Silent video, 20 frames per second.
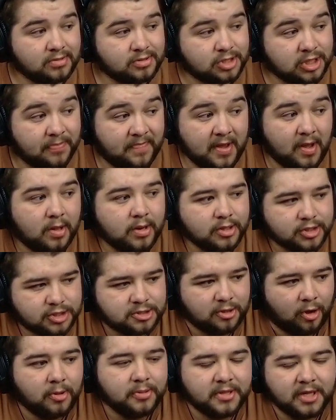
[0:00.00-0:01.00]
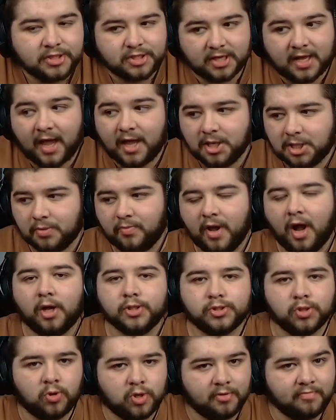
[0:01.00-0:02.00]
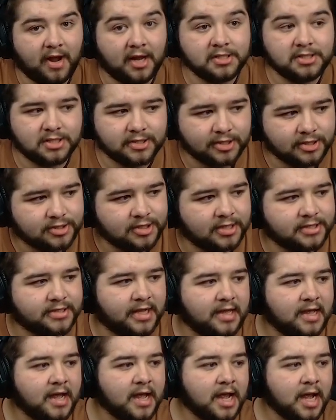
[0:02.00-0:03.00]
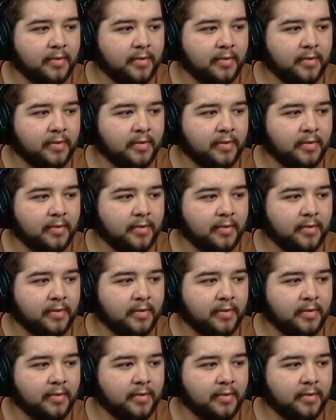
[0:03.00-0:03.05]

to be honest, on this occasion, we are talking Manchester City.